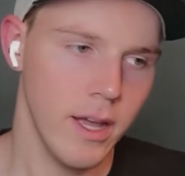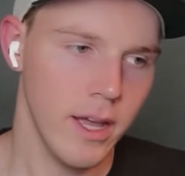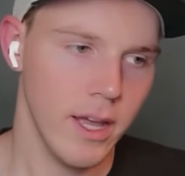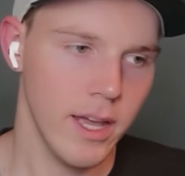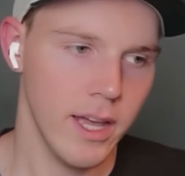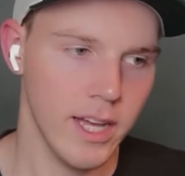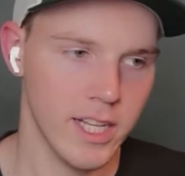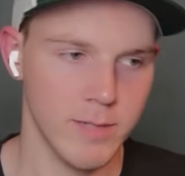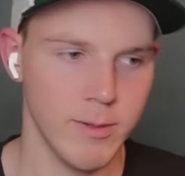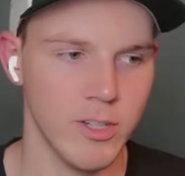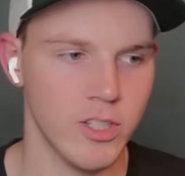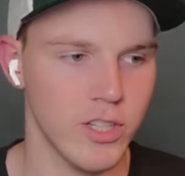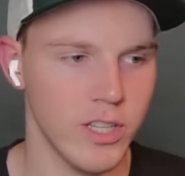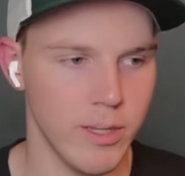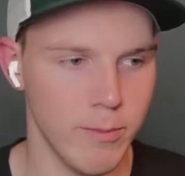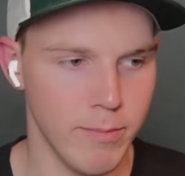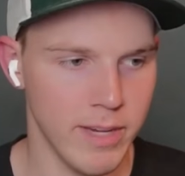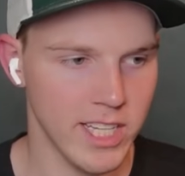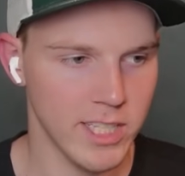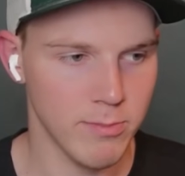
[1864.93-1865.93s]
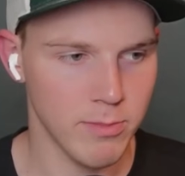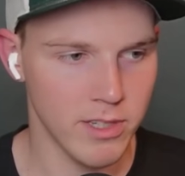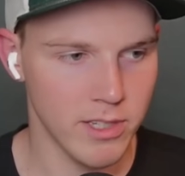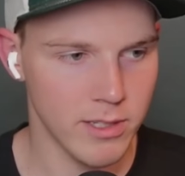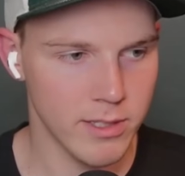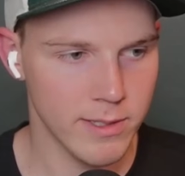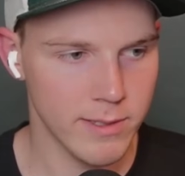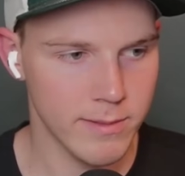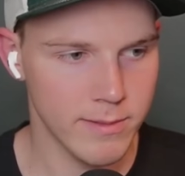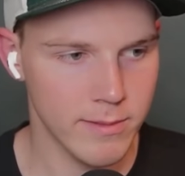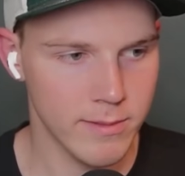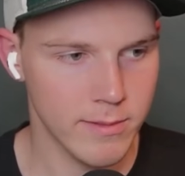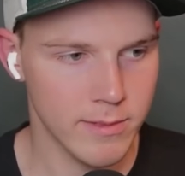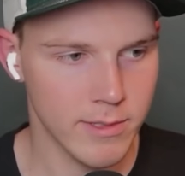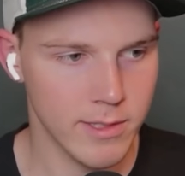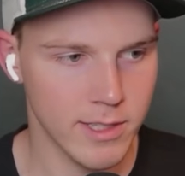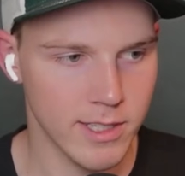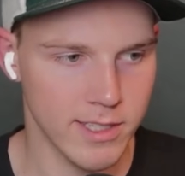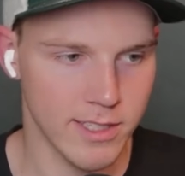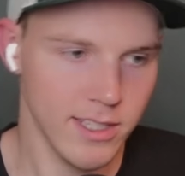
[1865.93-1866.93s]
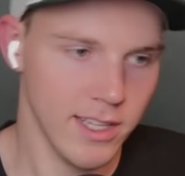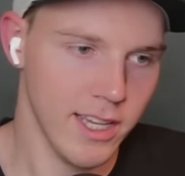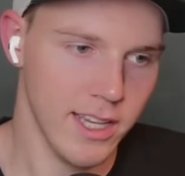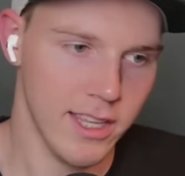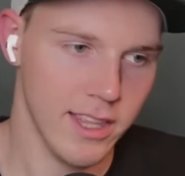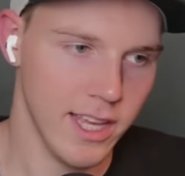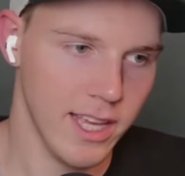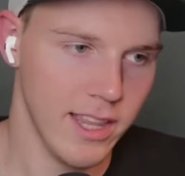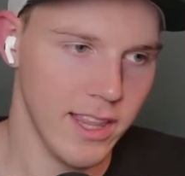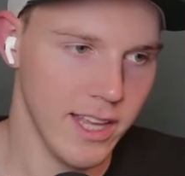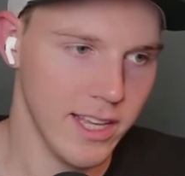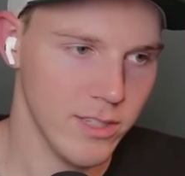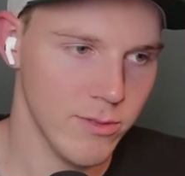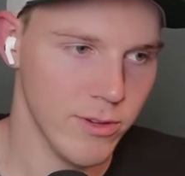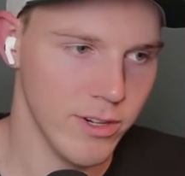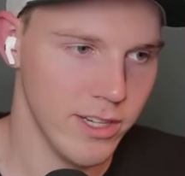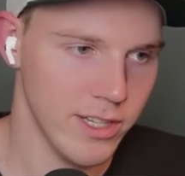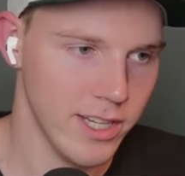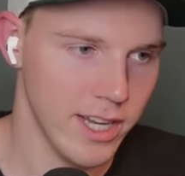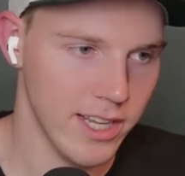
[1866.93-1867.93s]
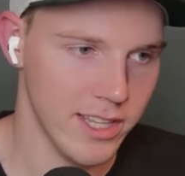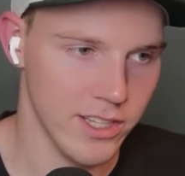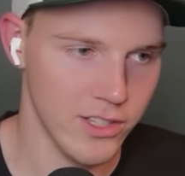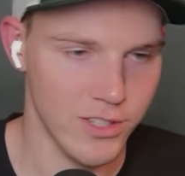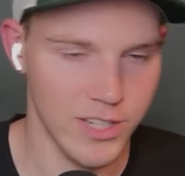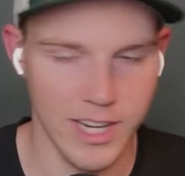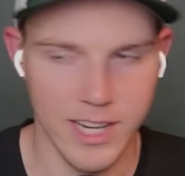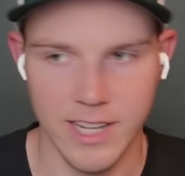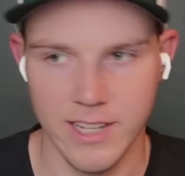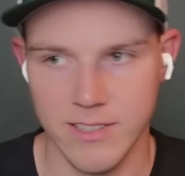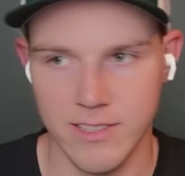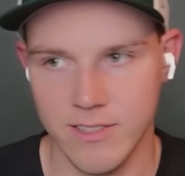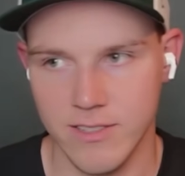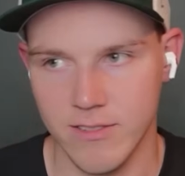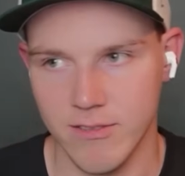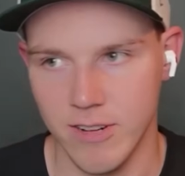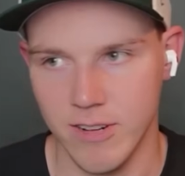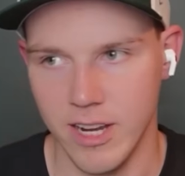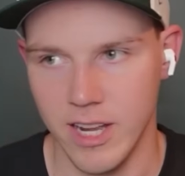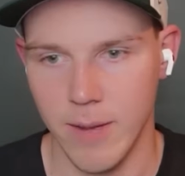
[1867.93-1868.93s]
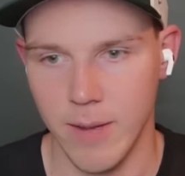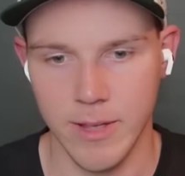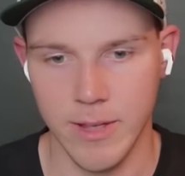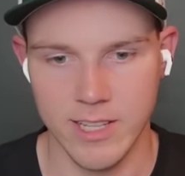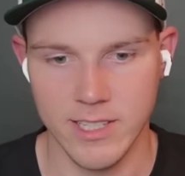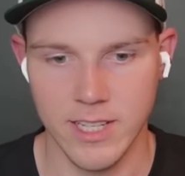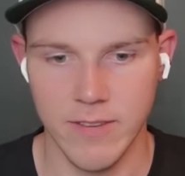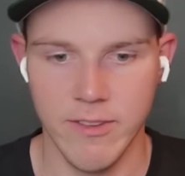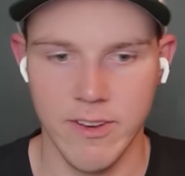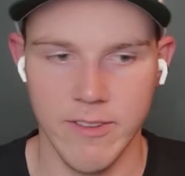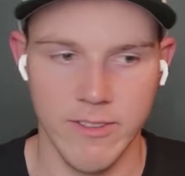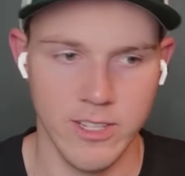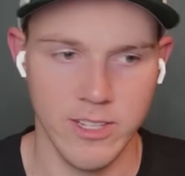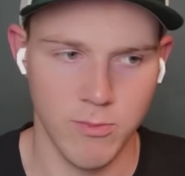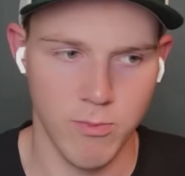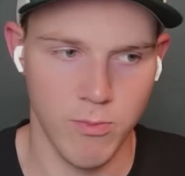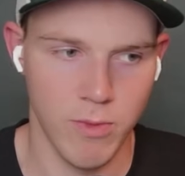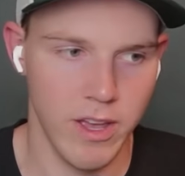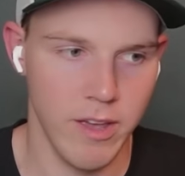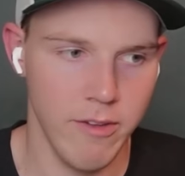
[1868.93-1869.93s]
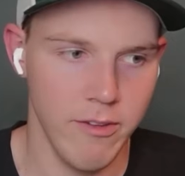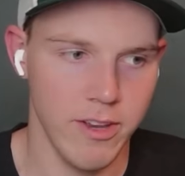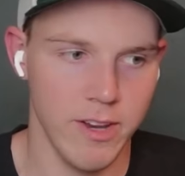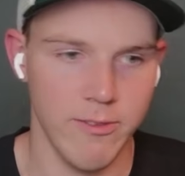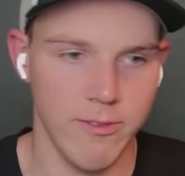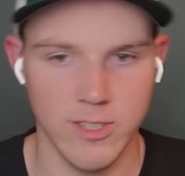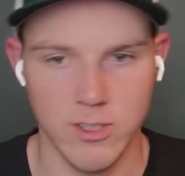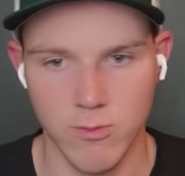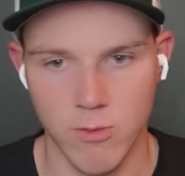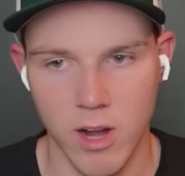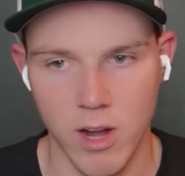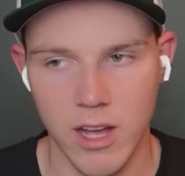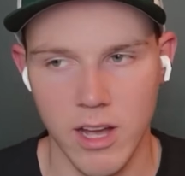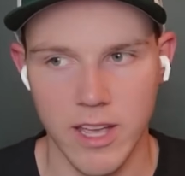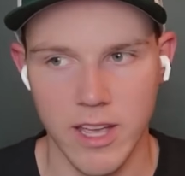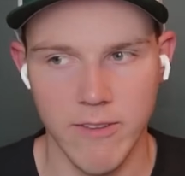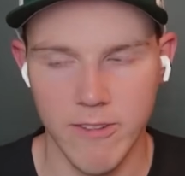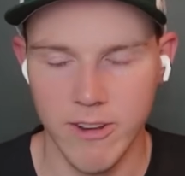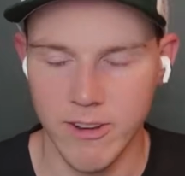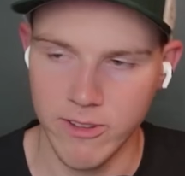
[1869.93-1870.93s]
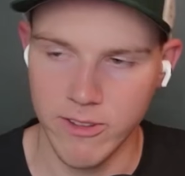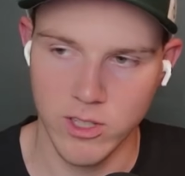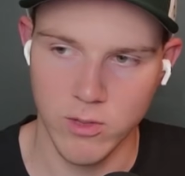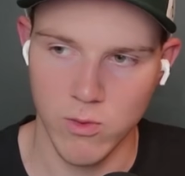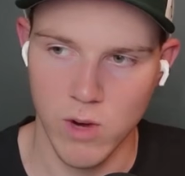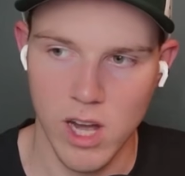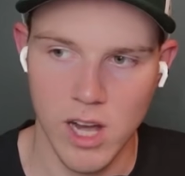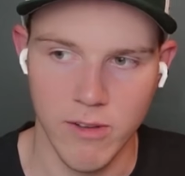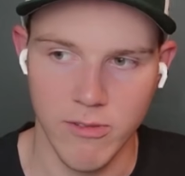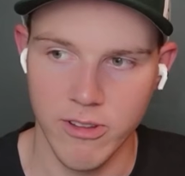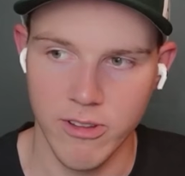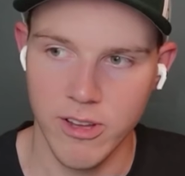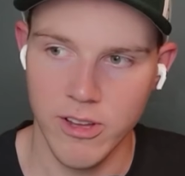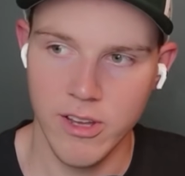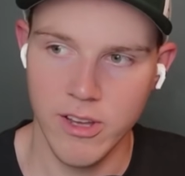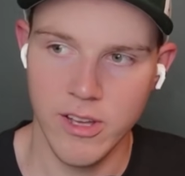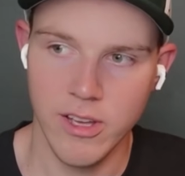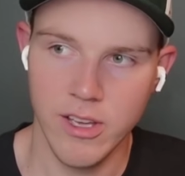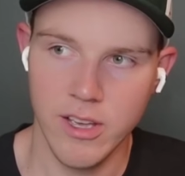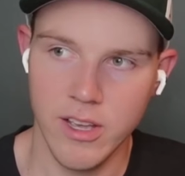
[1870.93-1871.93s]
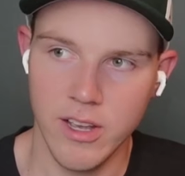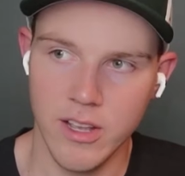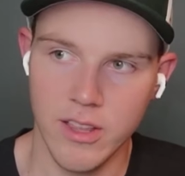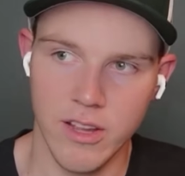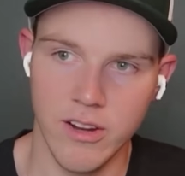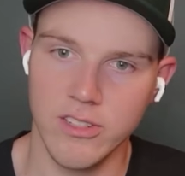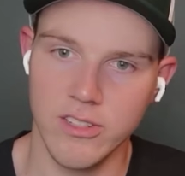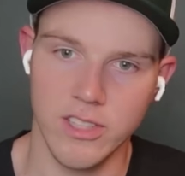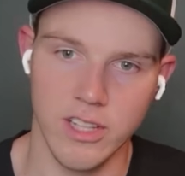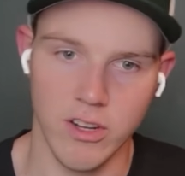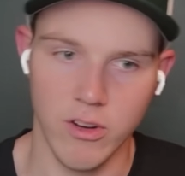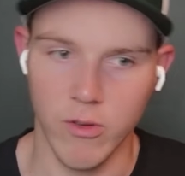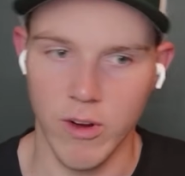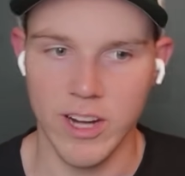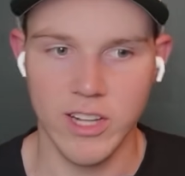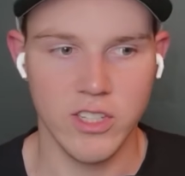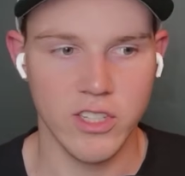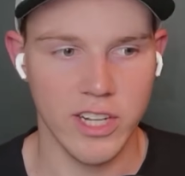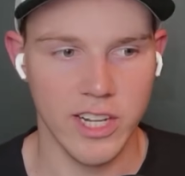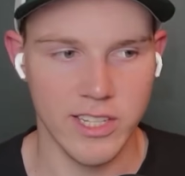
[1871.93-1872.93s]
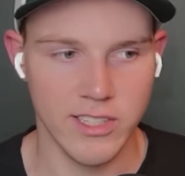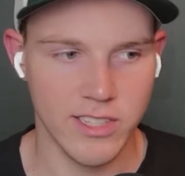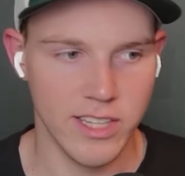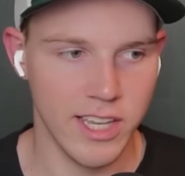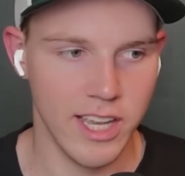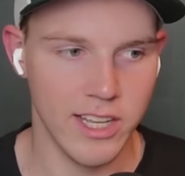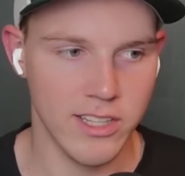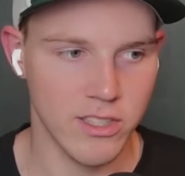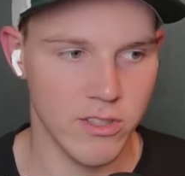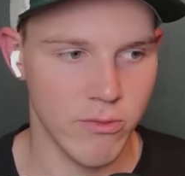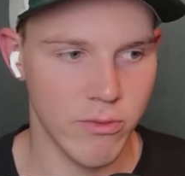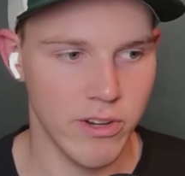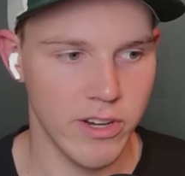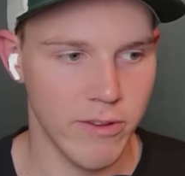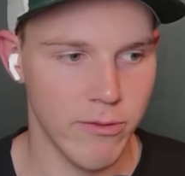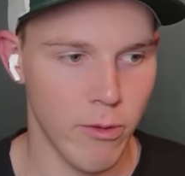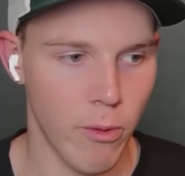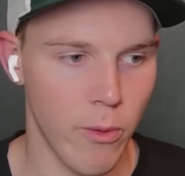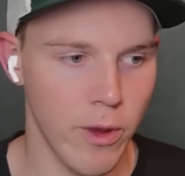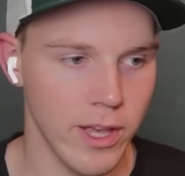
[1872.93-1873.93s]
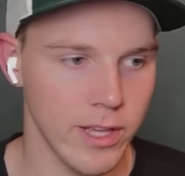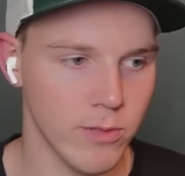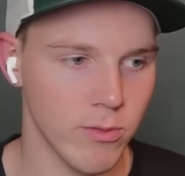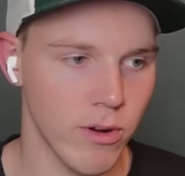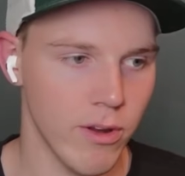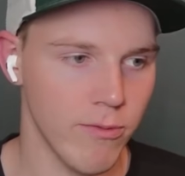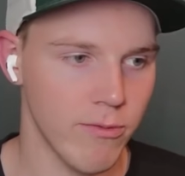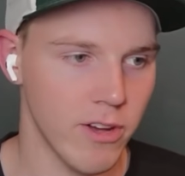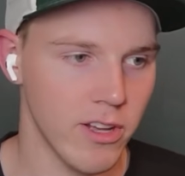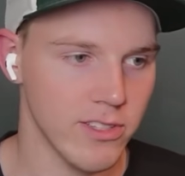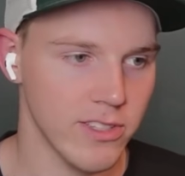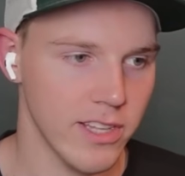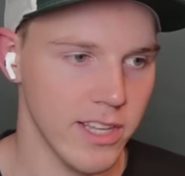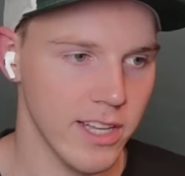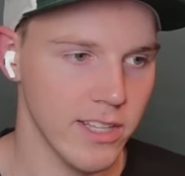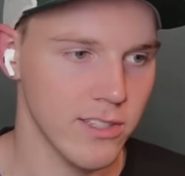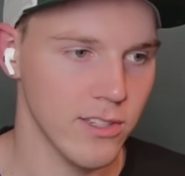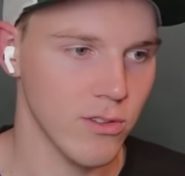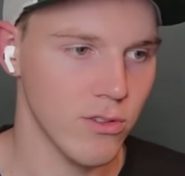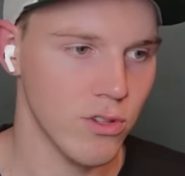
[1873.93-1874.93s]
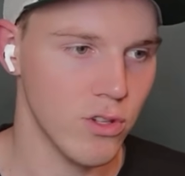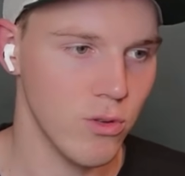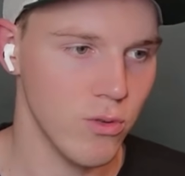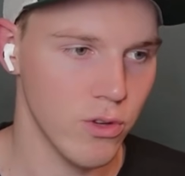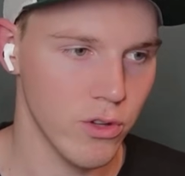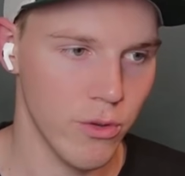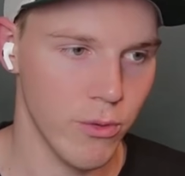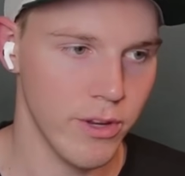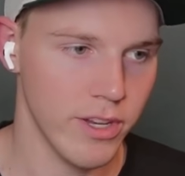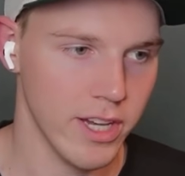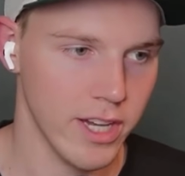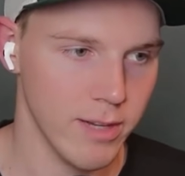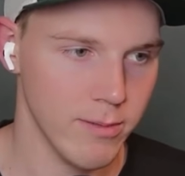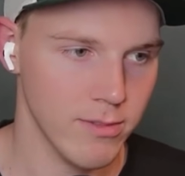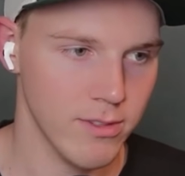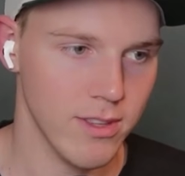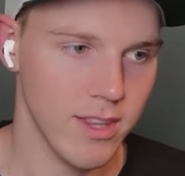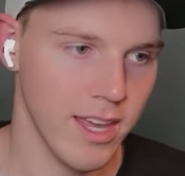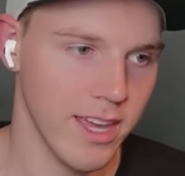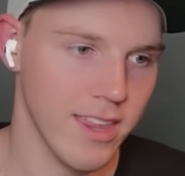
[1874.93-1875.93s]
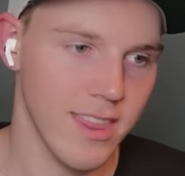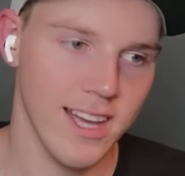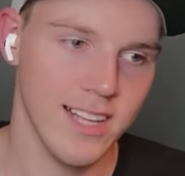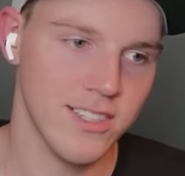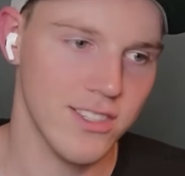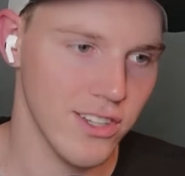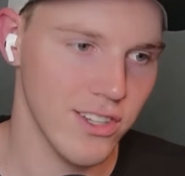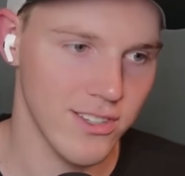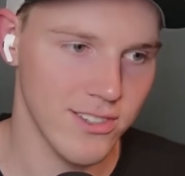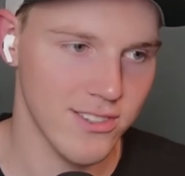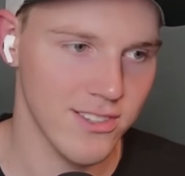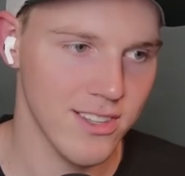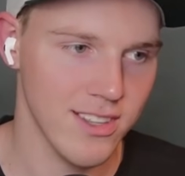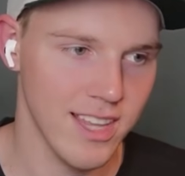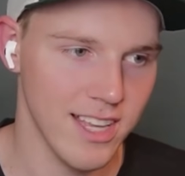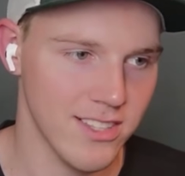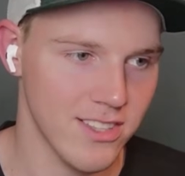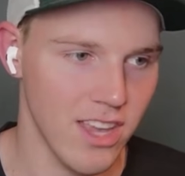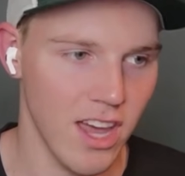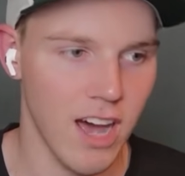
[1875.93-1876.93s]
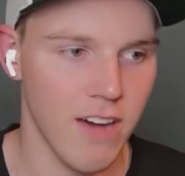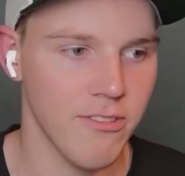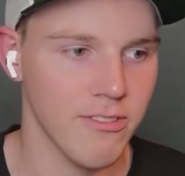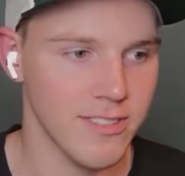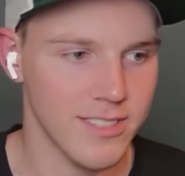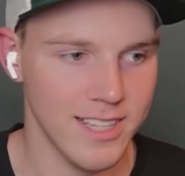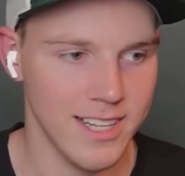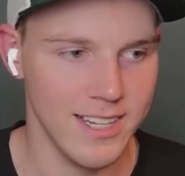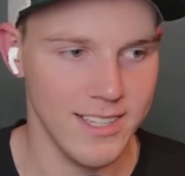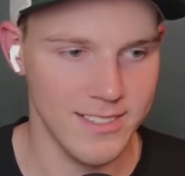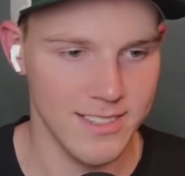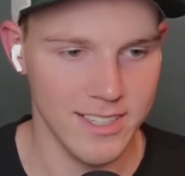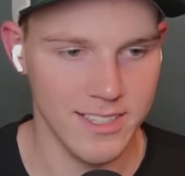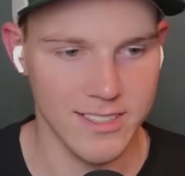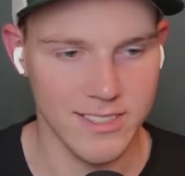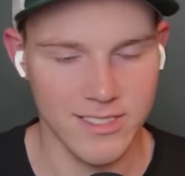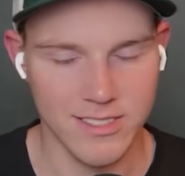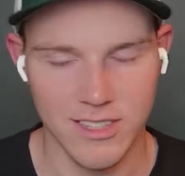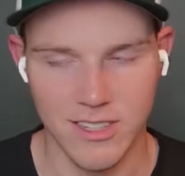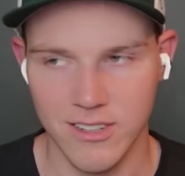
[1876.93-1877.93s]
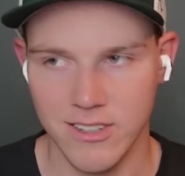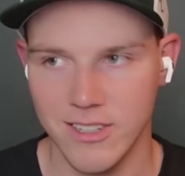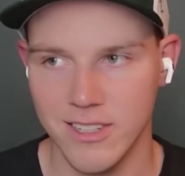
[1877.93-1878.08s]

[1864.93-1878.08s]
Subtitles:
especially in best ball. It's like that's where you take the chance, right? I mean, because even if he's rough, there's a great chance he has 3 different weeks where he falls in the end zone 2 or 3 times. Like that's the offense that he's in. So,